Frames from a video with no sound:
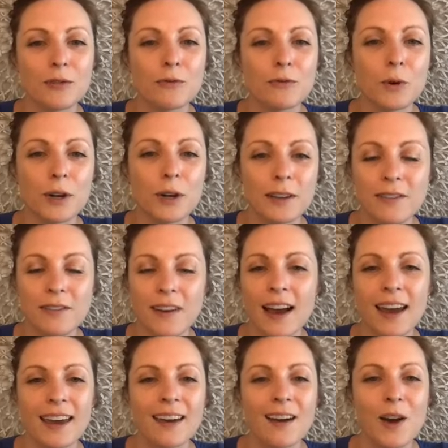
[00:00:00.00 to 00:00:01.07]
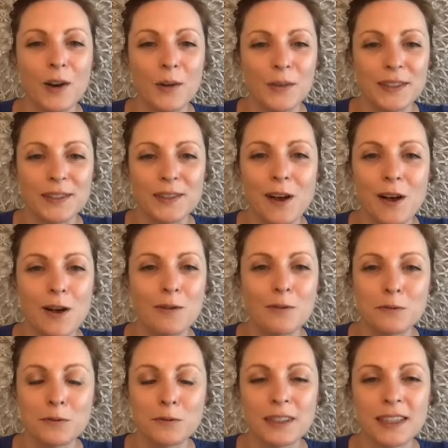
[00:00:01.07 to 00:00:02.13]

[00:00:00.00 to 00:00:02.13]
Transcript: Fortify our resolve.